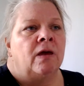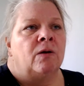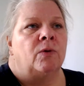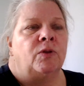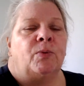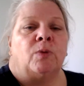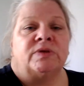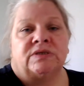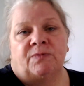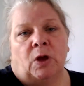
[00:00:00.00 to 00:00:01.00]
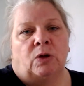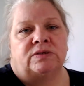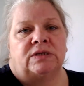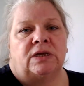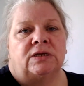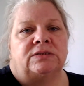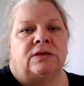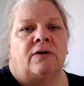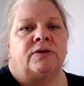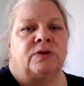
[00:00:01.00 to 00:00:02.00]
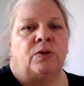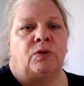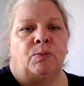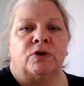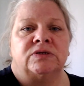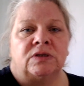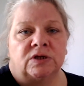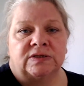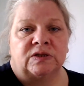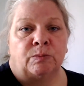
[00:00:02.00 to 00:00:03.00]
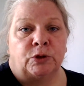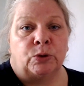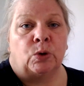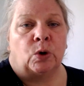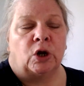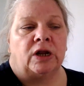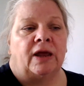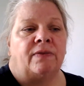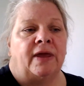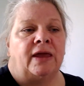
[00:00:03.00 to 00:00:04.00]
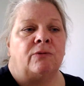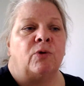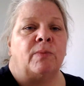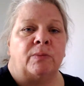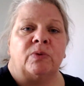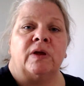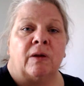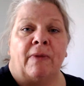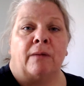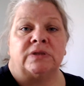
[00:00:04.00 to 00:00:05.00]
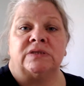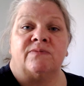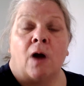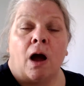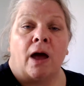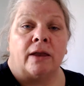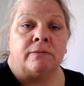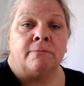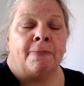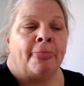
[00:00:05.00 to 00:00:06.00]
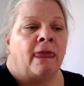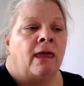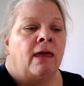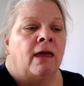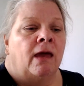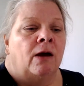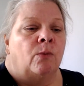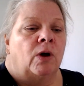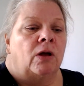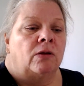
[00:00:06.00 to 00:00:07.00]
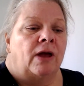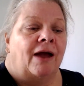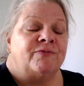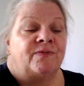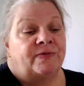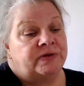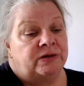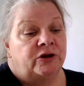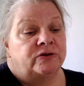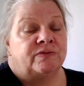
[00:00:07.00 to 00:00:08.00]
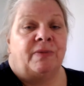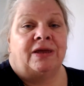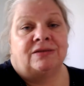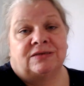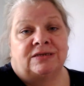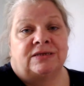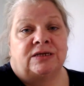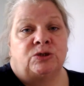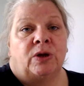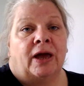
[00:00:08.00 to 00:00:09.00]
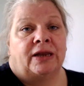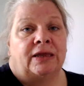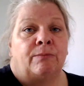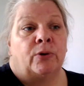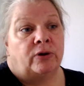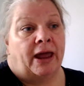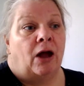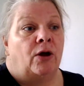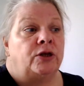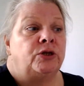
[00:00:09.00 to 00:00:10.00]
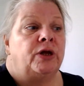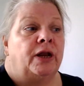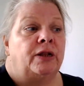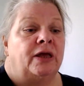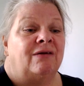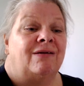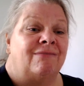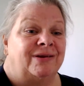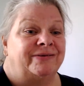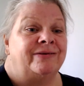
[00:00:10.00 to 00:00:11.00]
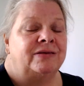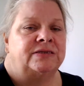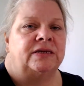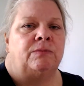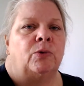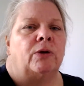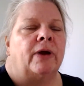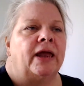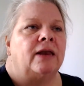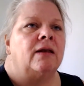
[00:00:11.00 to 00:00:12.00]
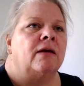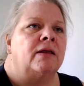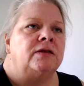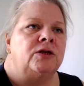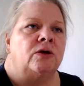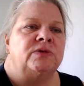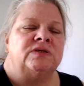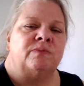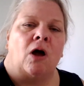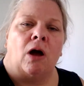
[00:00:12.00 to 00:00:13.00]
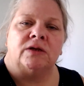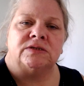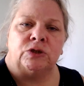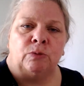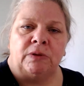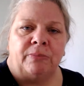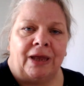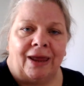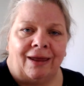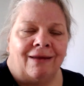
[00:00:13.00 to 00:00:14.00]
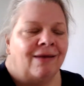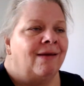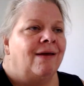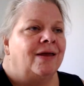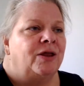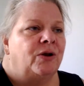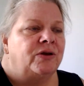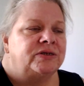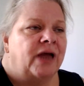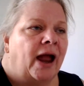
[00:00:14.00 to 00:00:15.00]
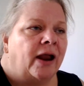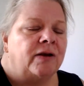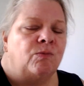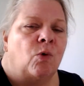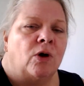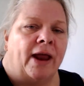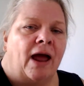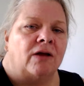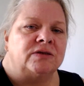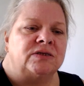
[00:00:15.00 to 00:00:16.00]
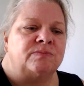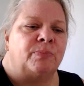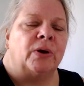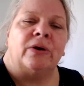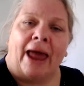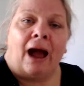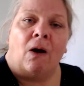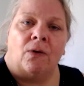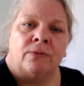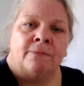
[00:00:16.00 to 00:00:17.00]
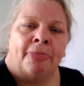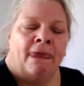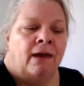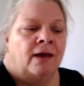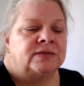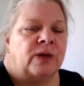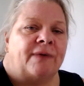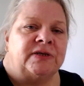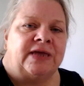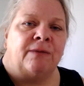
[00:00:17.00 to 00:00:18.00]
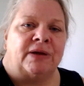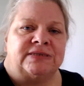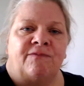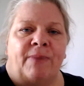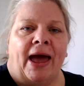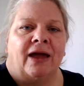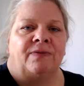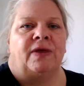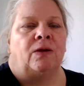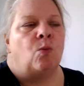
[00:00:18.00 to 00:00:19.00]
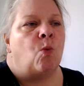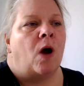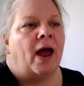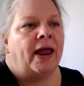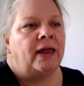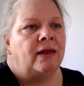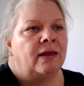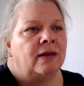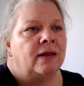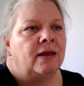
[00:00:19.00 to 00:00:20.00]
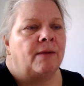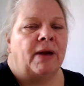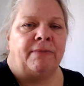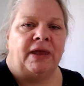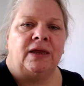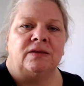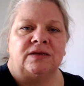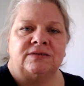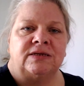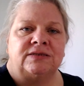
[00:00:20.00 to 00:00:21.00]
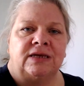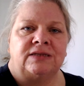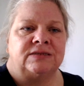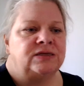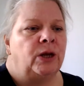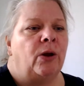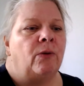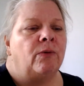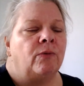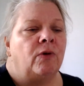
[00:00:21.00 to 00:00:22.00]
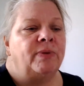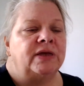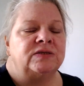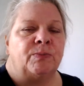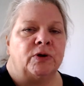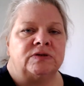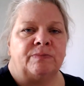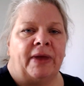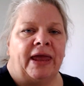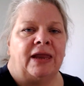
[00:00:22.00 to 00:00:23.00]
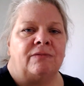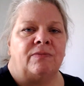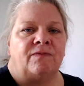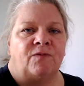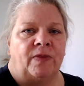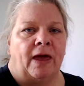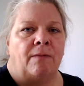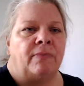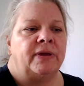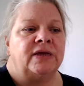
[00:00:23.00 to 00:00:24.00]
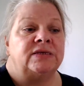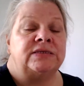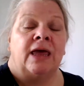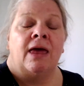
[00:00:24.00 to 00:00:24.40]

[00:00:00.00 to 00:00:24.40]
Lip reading: Well, the purpose of those is so that the person looks at the blue cord and they remember the commandments of God. Well, after 15 years of making zeet seats, you kind of get burned out and you kind of like, I don't want to do this anymore, right? And, I'm just an honest human being. You're tired and worn out and just burned out. So I have to take myself back and think, why am I making these zeet seats? Well, because the person paid for them, because